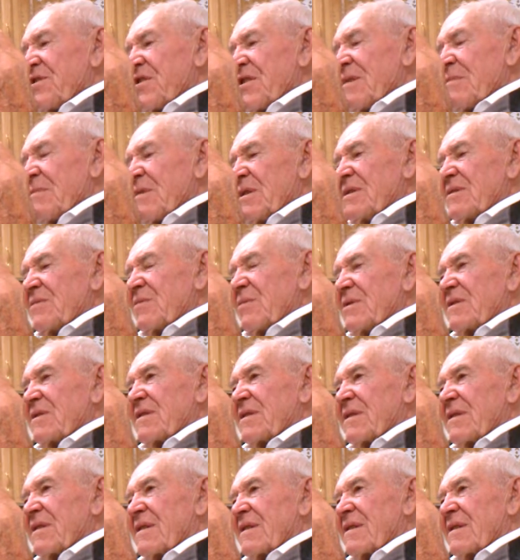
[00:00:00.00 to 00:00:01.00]
because the
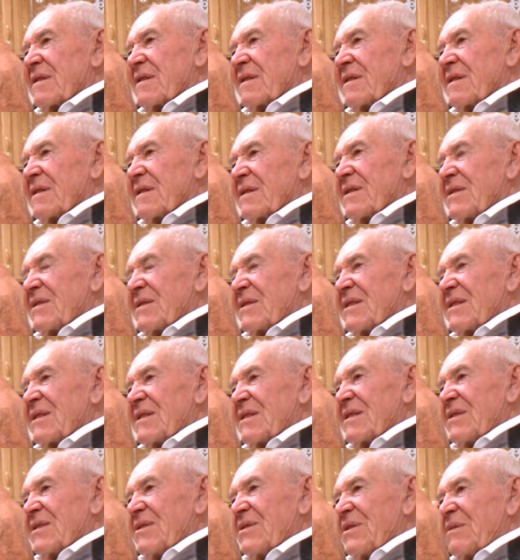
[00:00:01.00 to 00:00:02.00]
Germans was
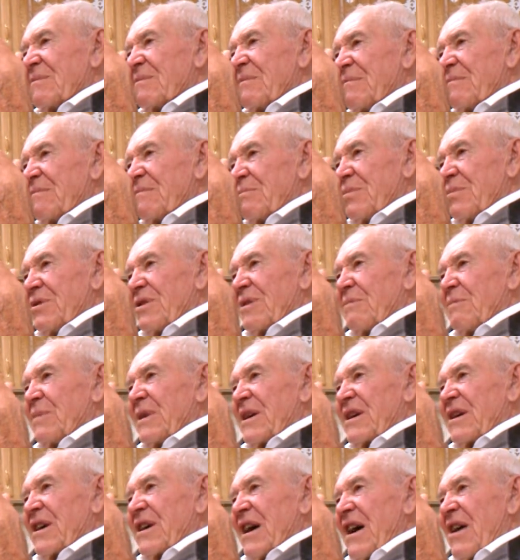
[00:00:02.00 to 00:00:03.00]
going to
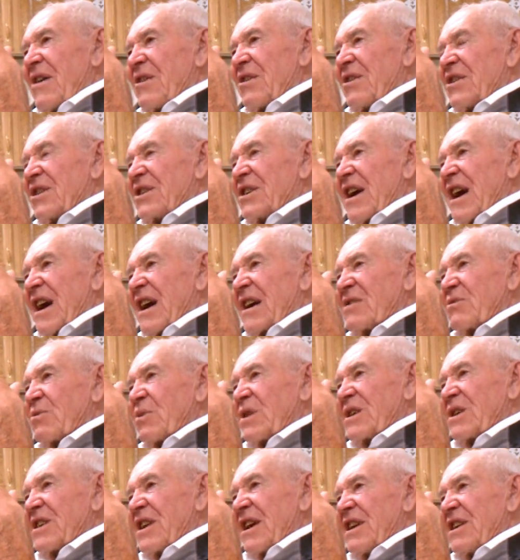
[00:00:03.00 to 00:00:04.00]
pull a big
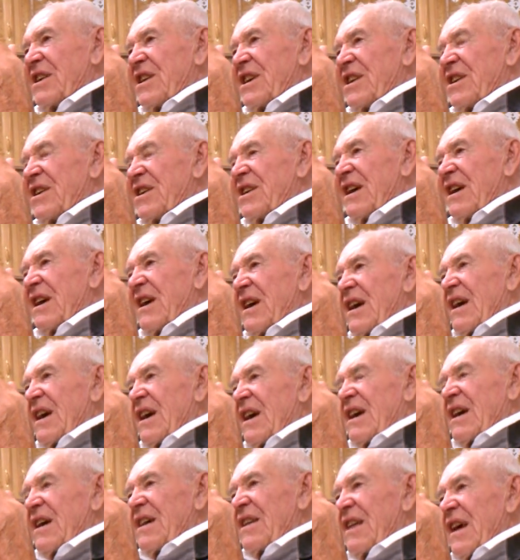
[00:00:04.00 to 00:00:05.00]
counterattack, which they
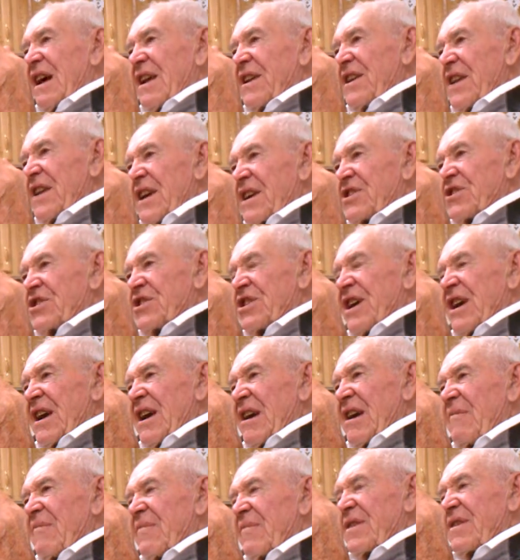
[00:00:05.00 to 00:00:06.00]
did
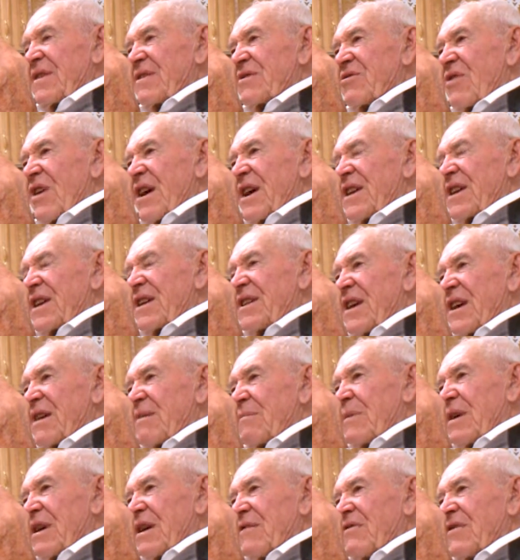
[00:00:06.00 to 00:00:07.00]
that next day
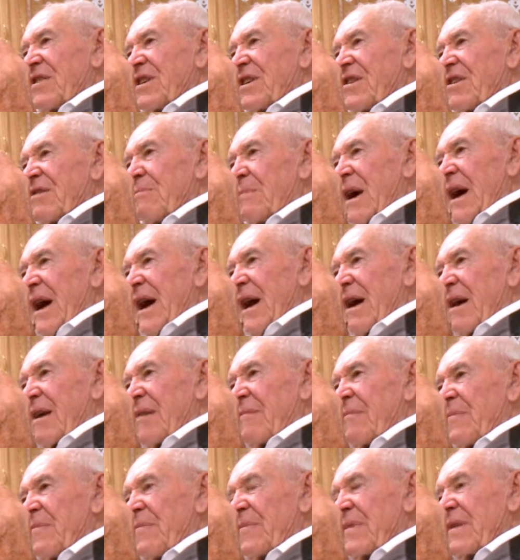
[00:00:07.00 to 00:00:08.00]
to try to take
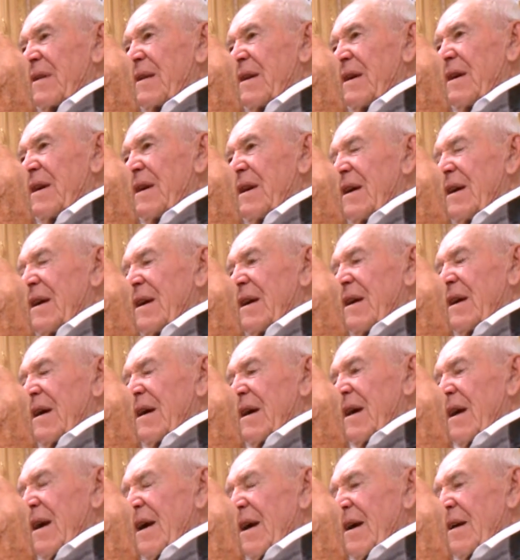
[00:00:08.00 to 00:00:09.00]
Belvedere back.
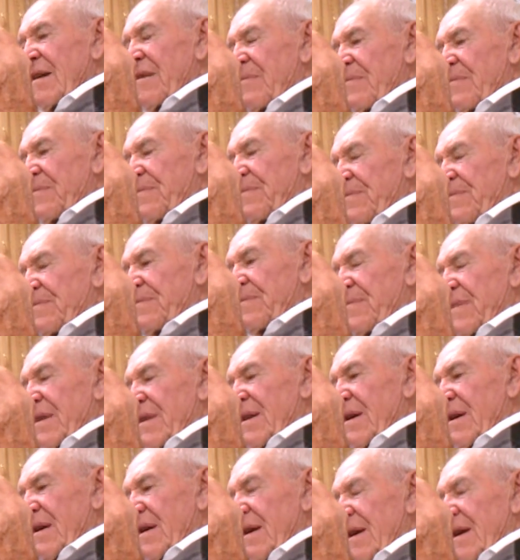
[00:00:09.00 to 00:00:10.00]

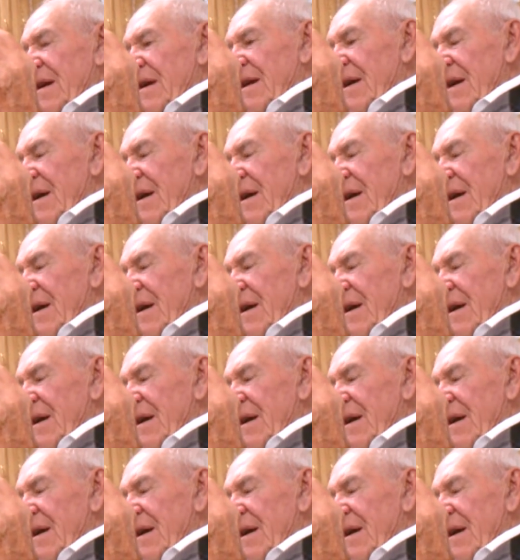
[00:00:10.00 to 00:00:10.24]
And